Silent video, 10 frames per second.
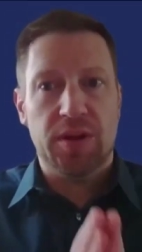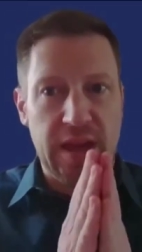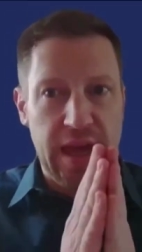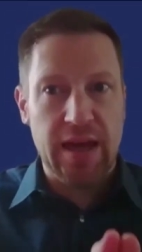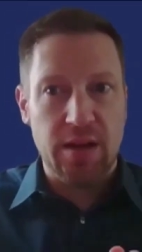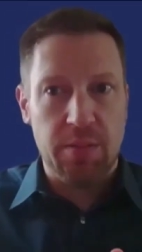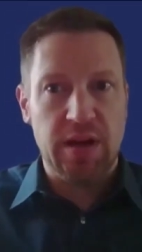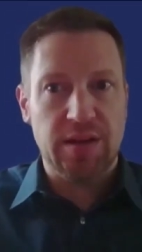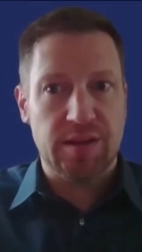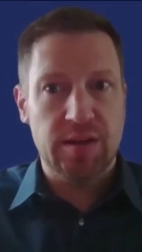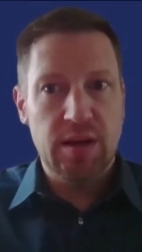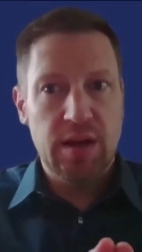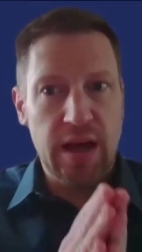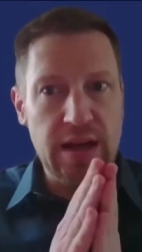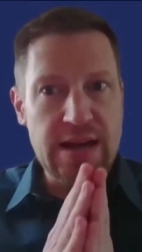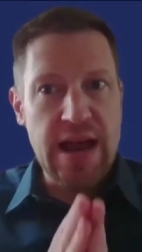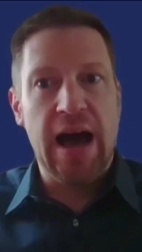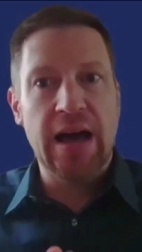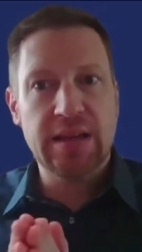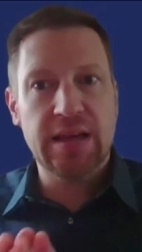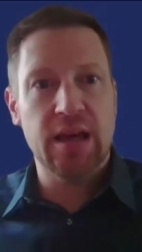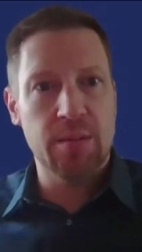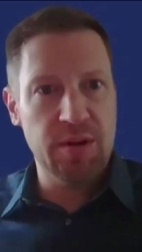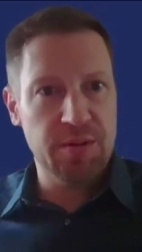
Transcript: cannabis and non cannabis